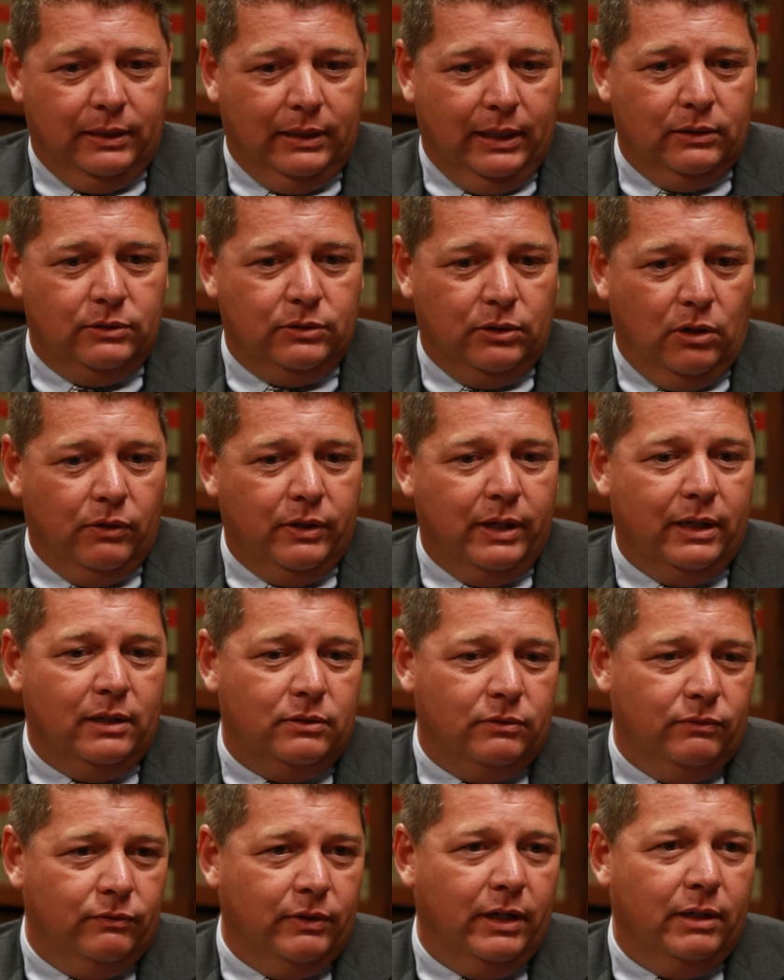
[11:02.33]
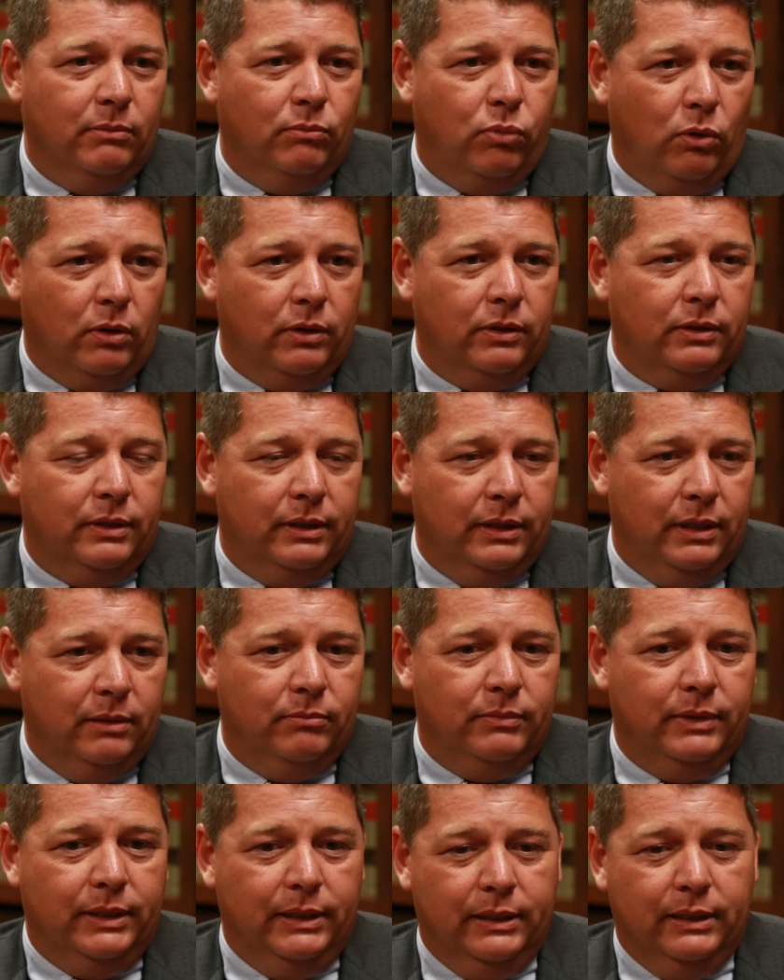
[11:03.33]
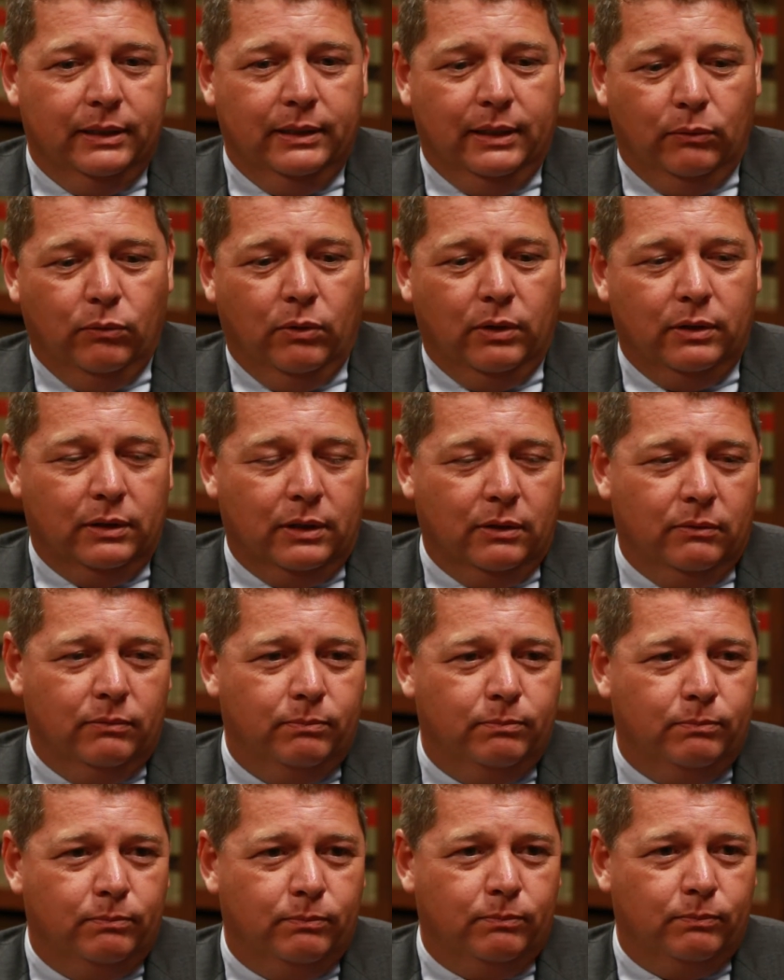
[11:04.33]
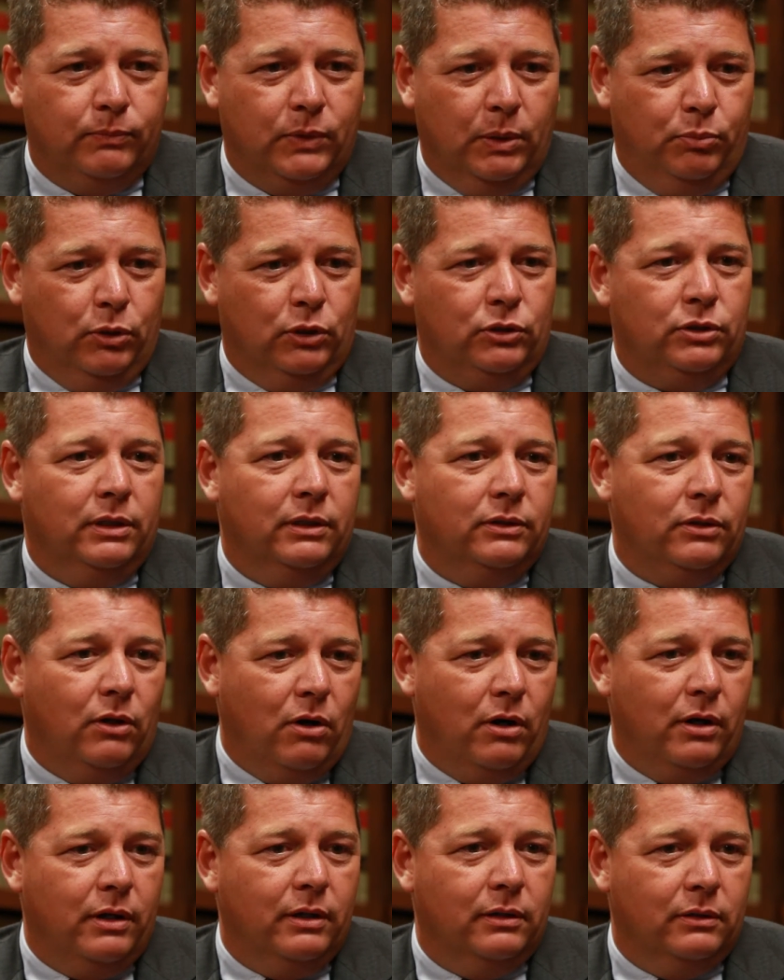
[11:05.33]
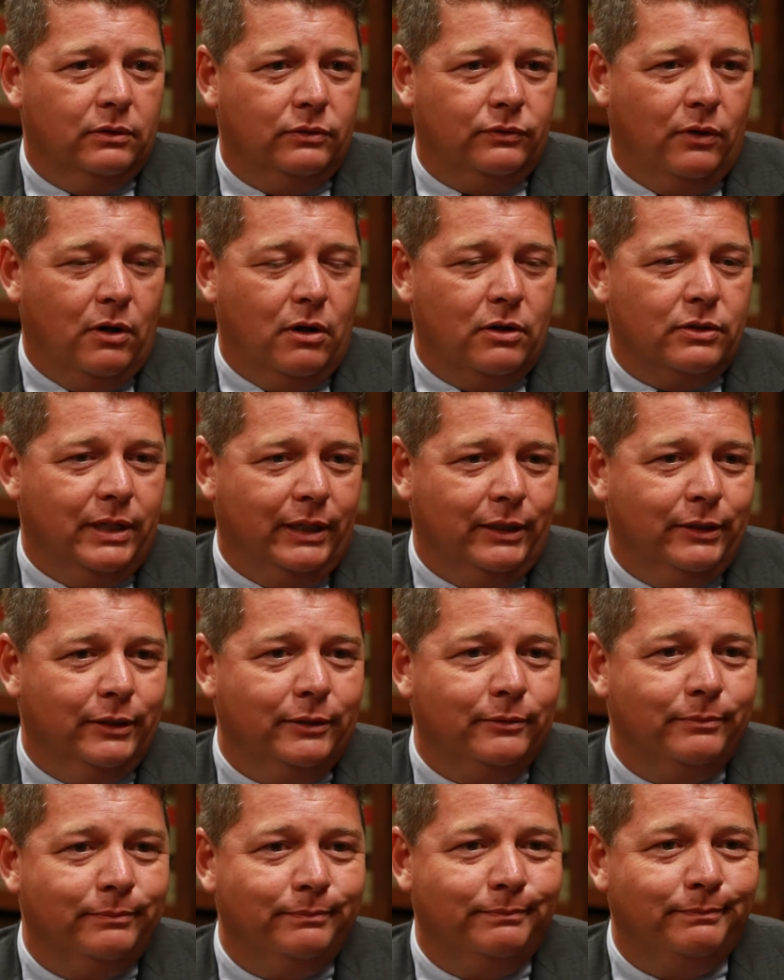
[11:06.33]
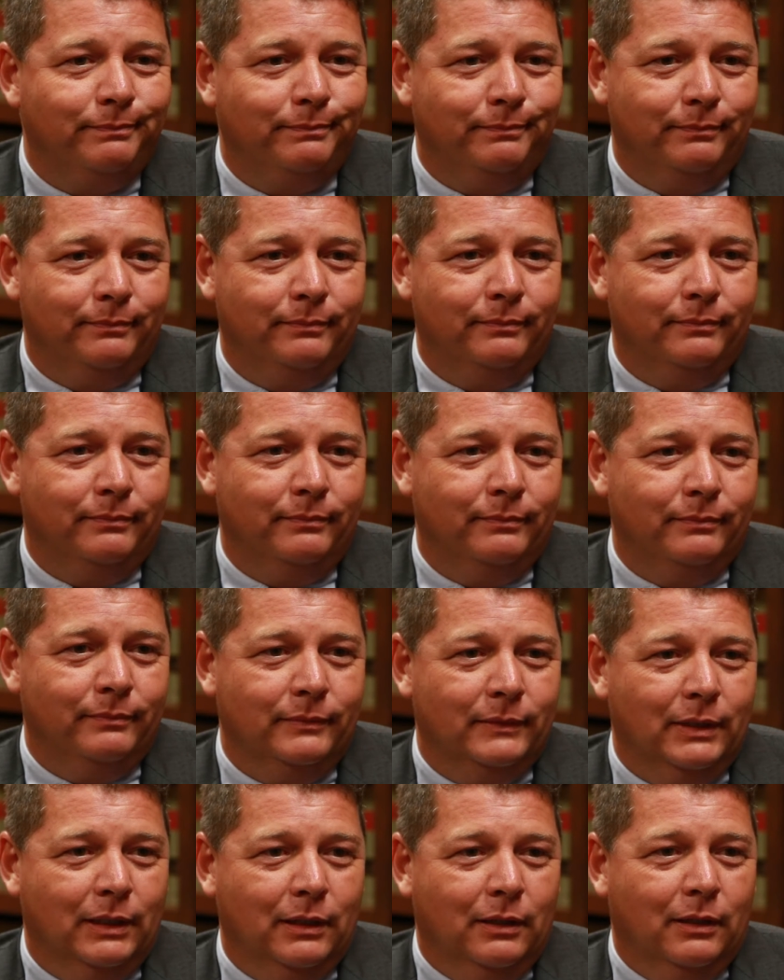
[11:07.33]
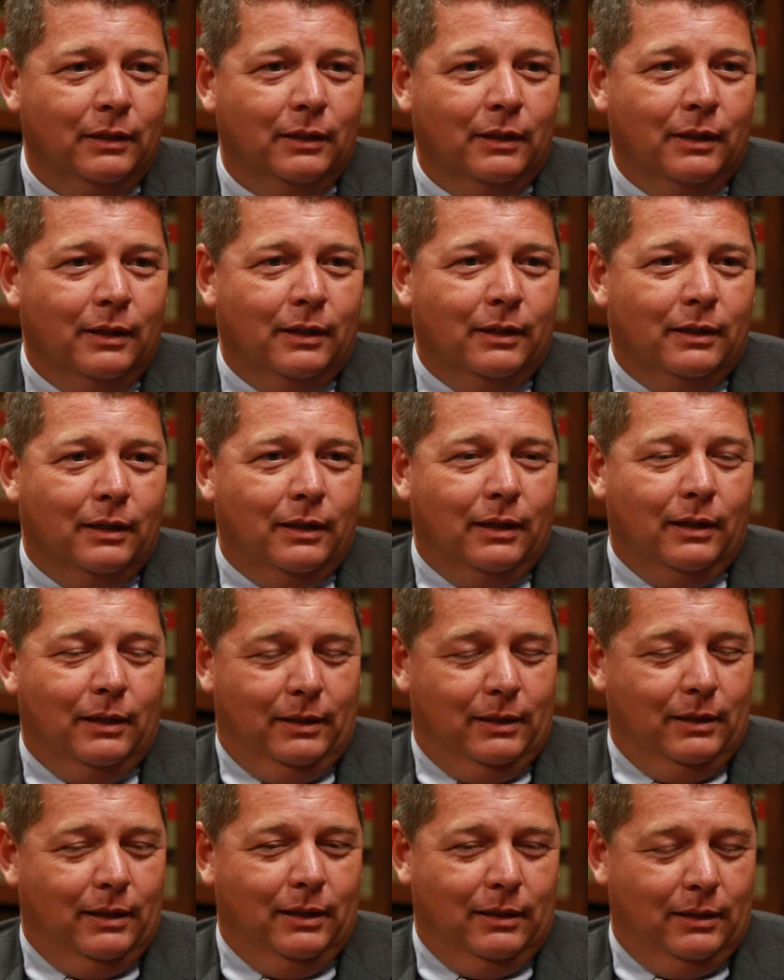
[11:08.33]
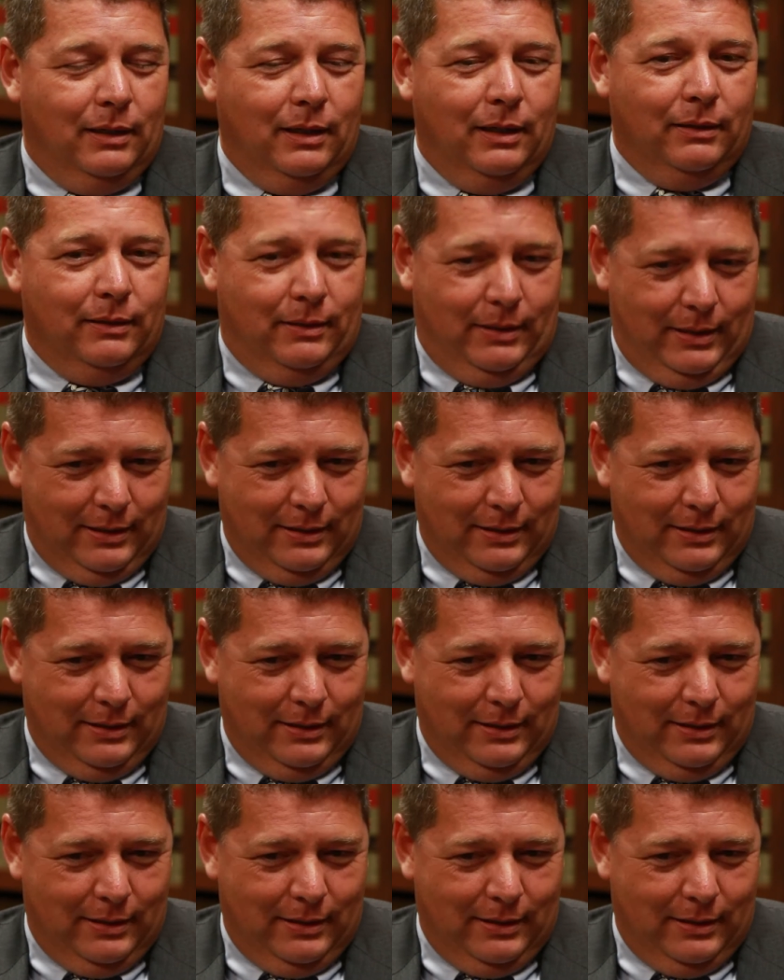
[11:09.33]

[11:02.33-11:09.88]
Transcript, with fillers: they saw that as very important to them and they wanted to, go, to push it as hard and as far as they could. Was that Reginald Meeks? Uh,